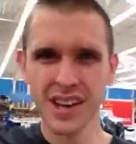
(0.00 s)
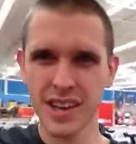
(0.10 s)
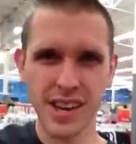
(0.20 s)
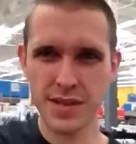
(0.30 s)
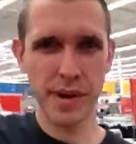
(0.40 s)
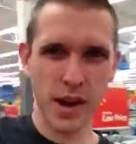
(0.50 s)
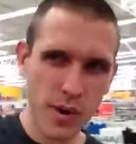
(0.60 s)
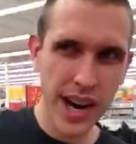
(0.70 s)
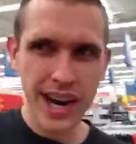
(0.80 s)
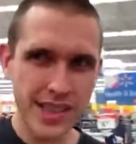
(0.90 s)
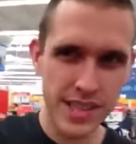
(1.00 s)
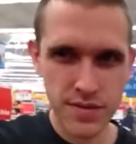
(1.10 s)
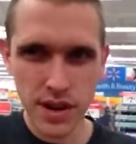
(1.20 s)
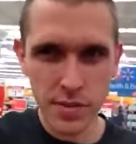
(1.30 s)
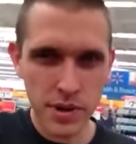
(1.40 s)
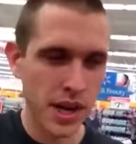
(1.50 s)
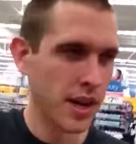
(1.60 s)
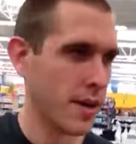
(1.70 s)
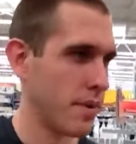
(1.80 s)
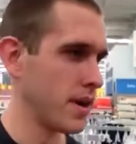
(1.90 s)
It doesn't matter where I got this from.
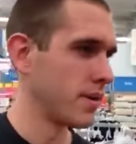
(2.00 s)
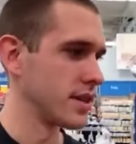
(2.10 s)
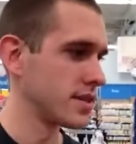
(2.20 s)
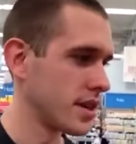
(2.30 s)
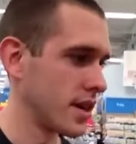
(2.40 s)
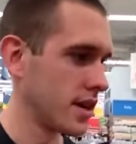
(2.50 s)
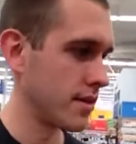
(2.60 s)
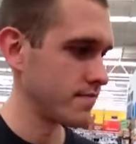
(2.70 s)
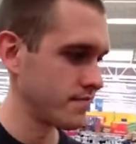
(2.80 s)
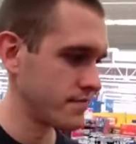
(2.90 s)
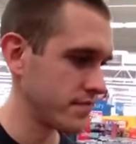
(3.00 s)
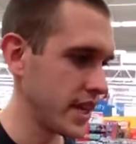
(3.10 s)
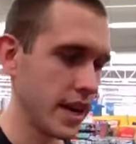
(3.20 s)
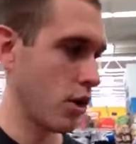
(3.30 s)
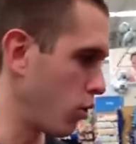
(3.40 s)
But anyways, um, yeah.